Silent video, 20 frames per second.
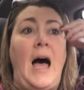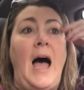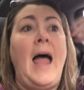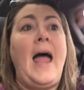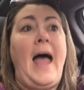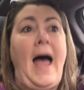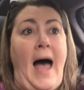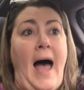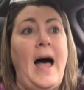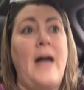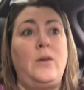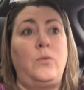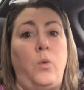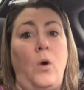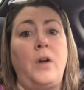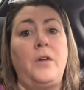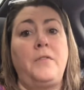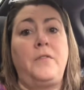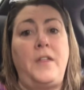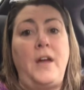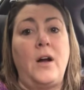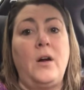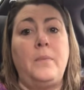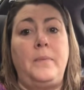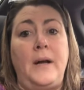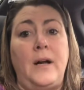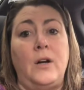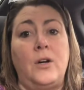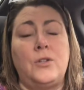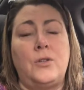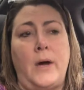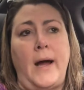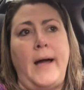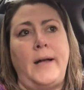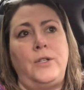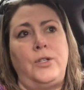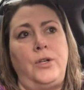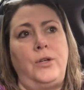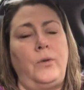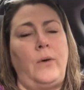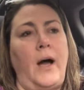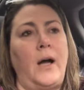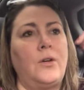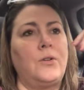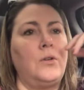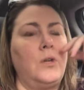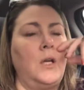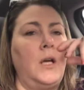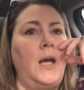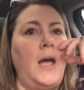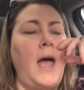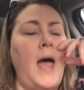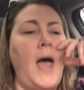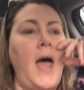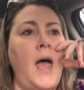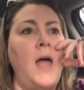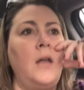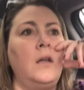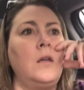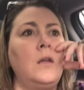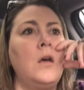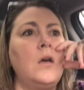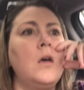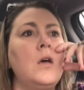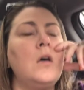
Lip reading: I had one of their beers, or I had 2 actually, and